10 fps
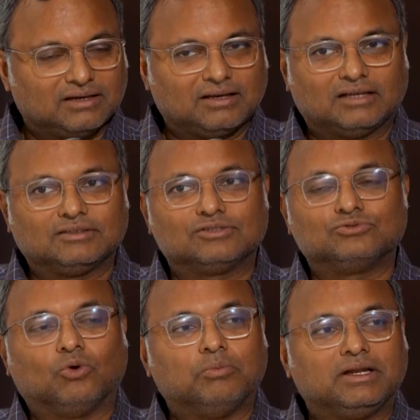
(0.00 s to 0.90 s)
And there is
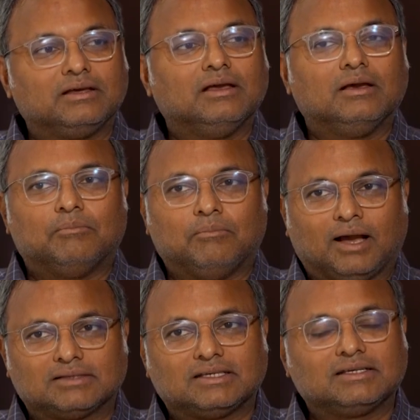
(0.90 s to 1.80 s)
nobody
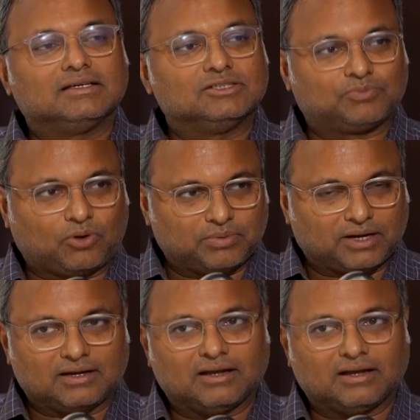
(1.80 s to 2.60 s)
matching his propaganda.